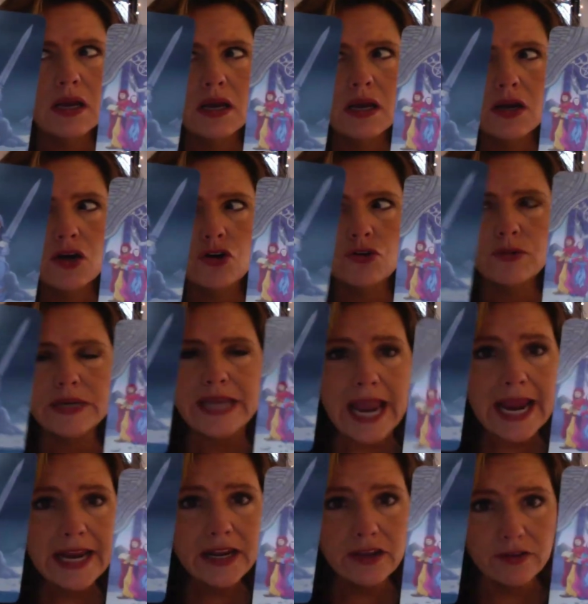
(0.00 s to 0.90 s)

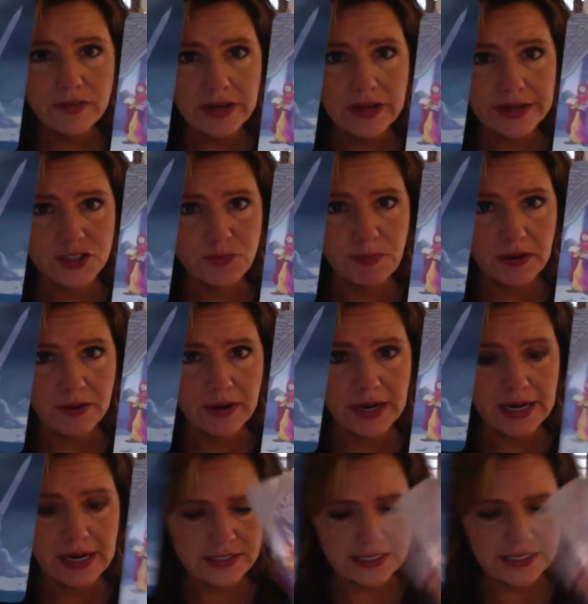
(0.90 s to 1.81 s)
creative
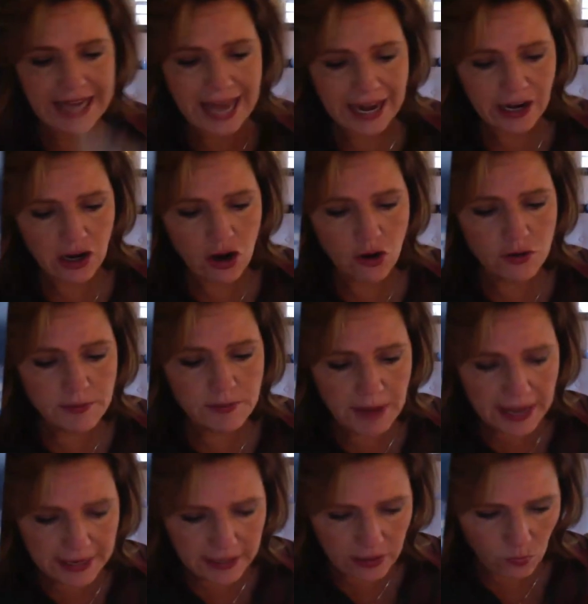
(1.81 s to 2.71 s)
experience, not a
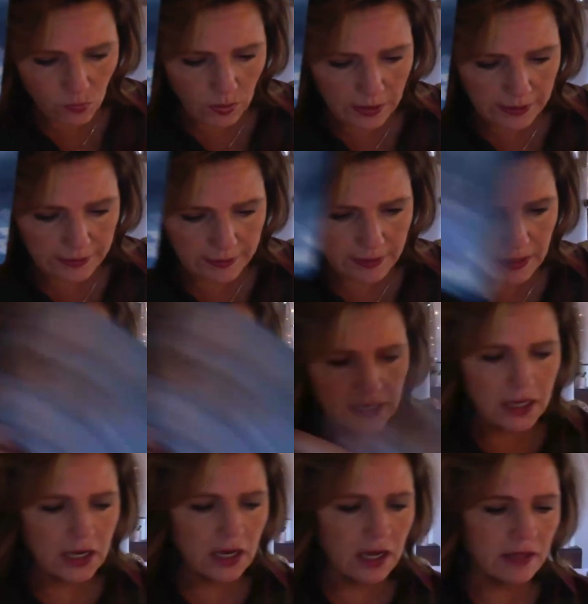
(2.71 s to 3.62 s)
codependent one.
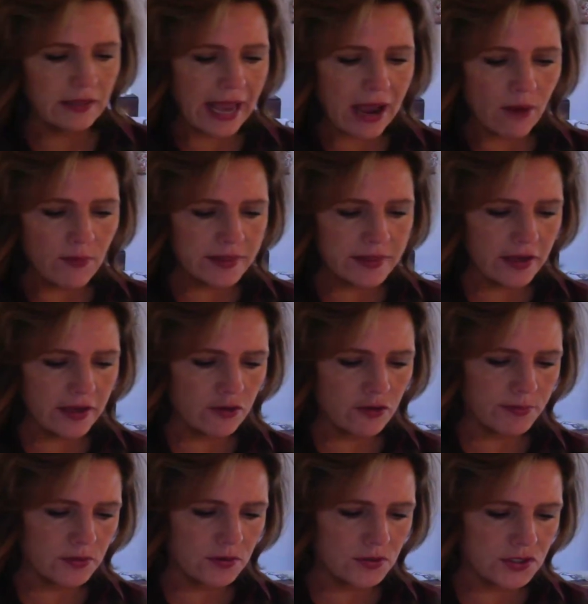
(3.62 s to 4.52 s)
Allowing the other
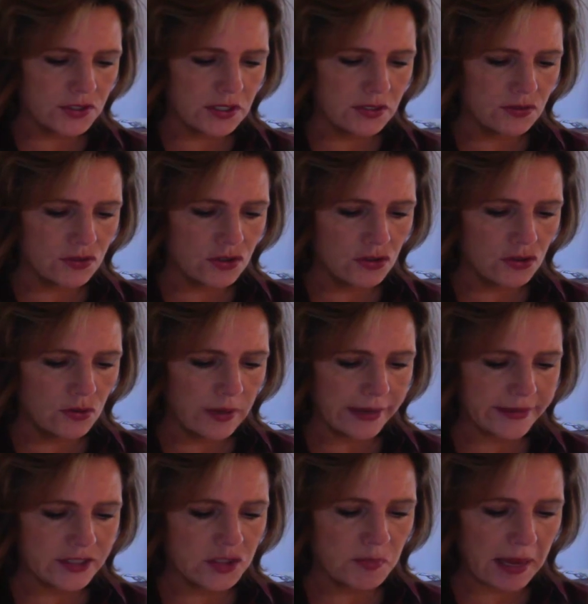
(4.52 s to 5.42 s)
person to
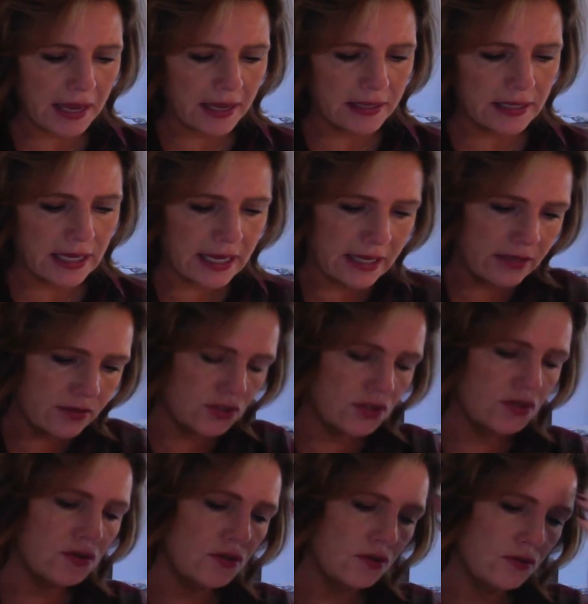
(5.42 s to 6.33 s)
expand
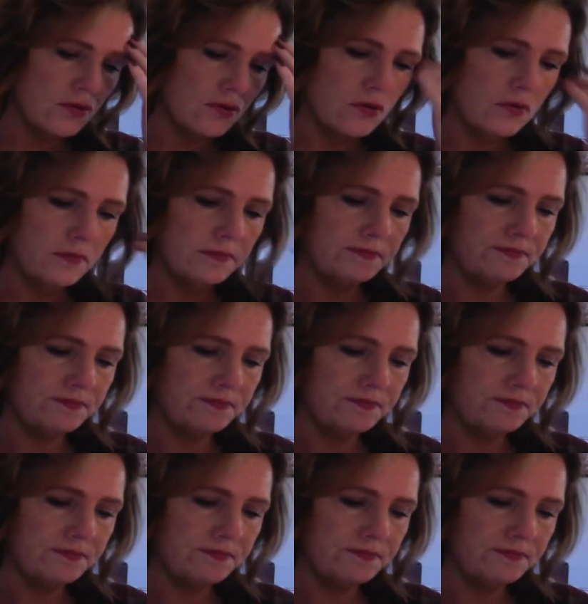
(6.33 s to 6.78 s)
into